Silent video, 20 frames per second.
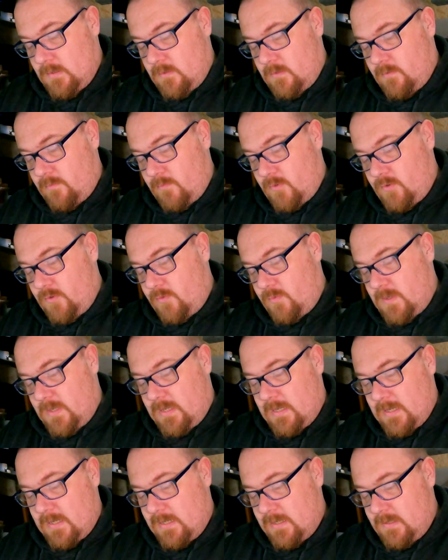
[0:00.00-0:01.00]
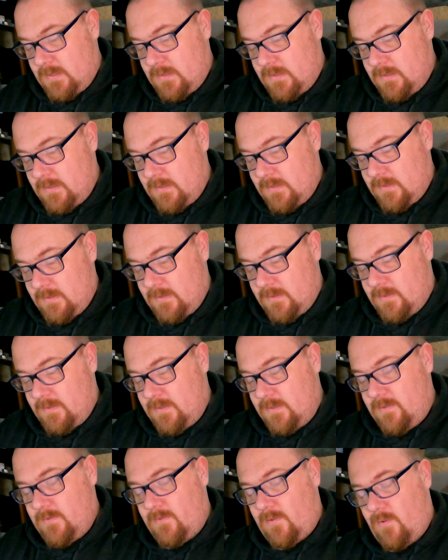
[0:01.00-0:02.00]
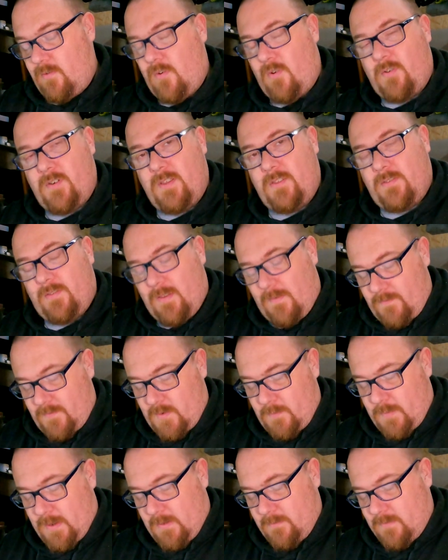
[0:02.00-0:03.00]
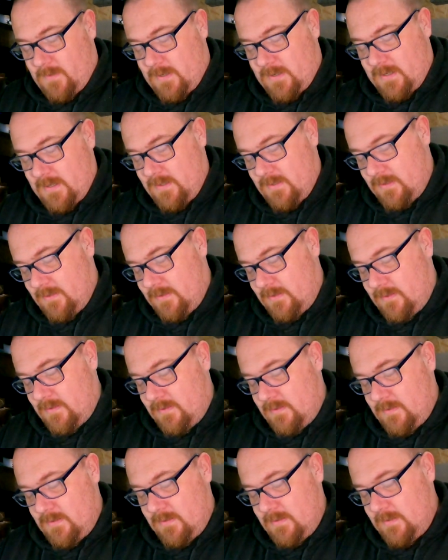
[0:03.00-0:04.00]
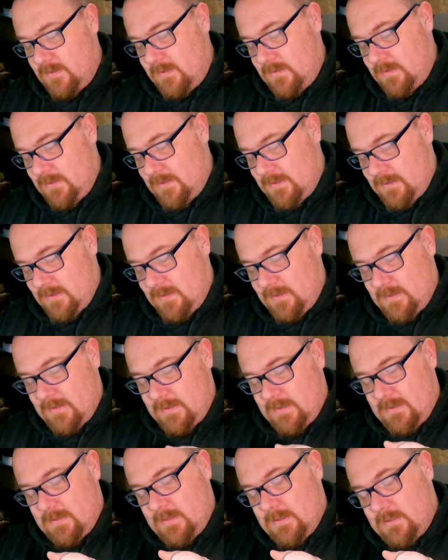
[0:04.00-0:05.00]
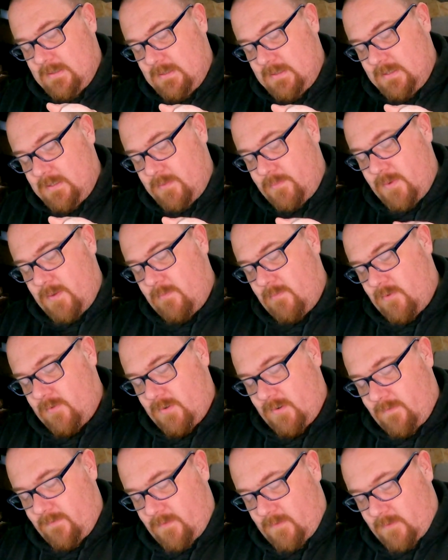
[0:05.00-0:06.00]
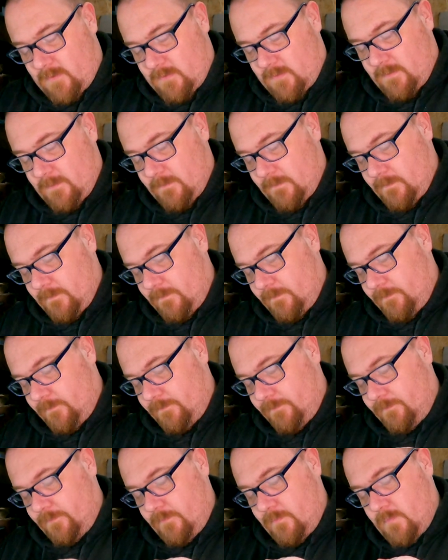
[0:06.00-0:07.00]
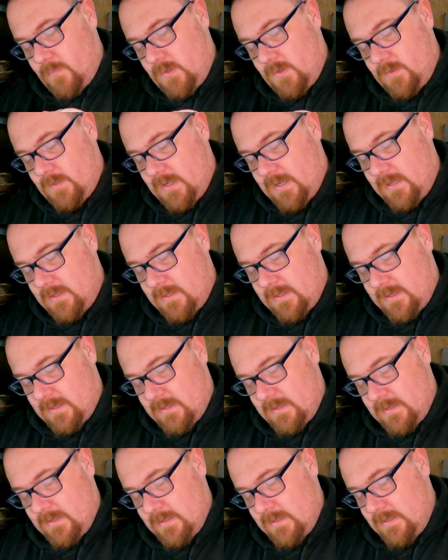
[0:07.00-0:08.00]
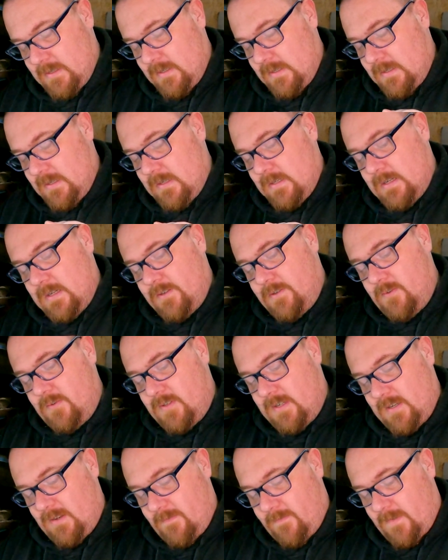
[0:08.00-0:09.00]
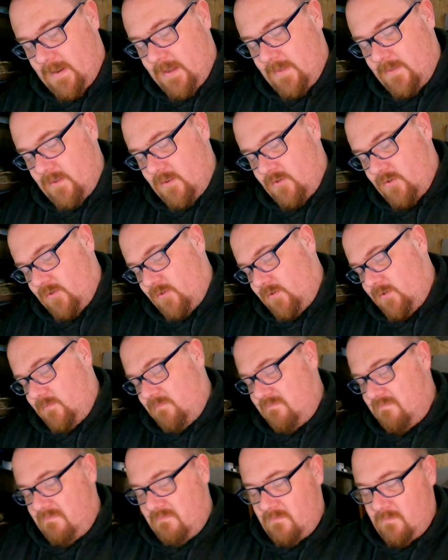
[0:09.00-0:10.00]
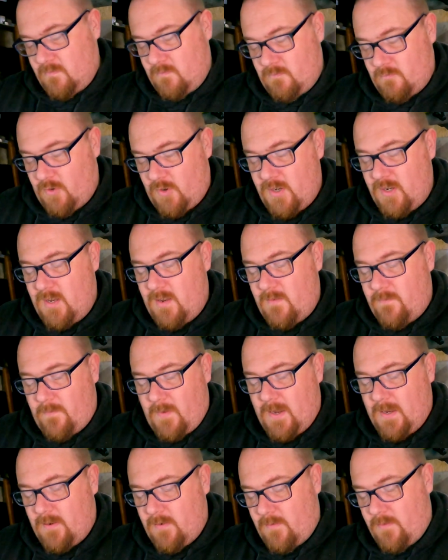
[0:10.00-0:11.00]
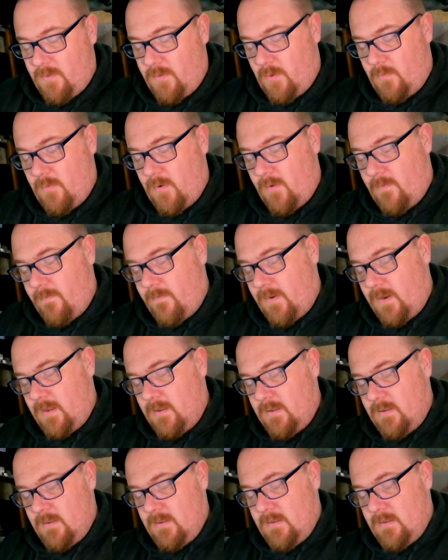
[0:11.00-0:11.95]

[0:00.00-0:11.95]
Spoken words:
as much we can, because this is a knot in 70-pound line. This is a little bit more difficult, but it's getting there. I do tend to find that just running your finger and thumb over it